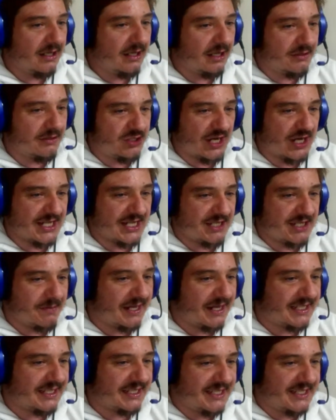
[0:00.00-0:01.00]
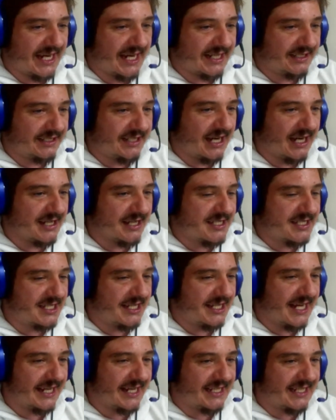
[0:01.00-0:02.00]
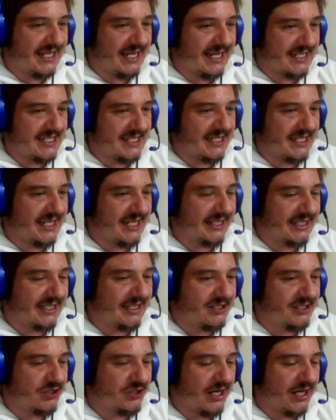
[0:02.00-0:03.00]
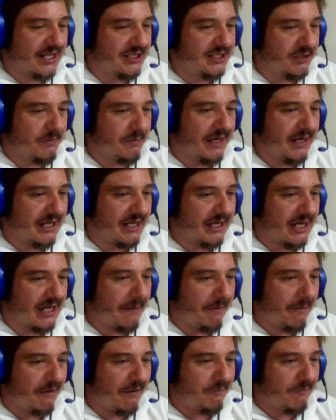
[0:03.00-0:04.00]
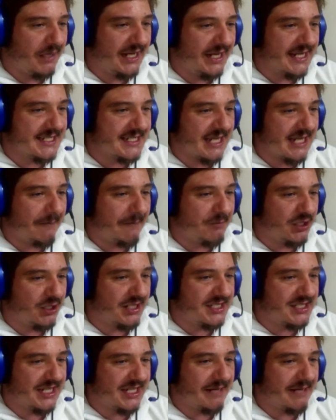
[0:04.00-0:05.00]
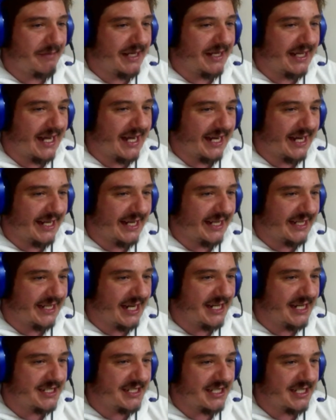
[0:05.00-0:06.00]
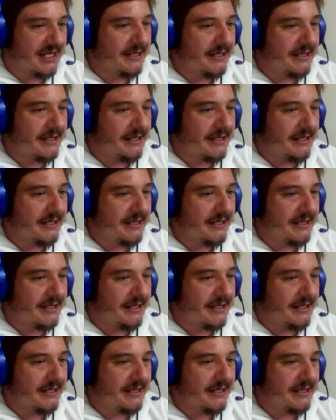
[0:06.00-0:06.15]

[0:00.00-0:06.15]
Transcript: tries to make the tackle now. Sinatla trying to make a couple of meters up to the 10-meter line. He goes.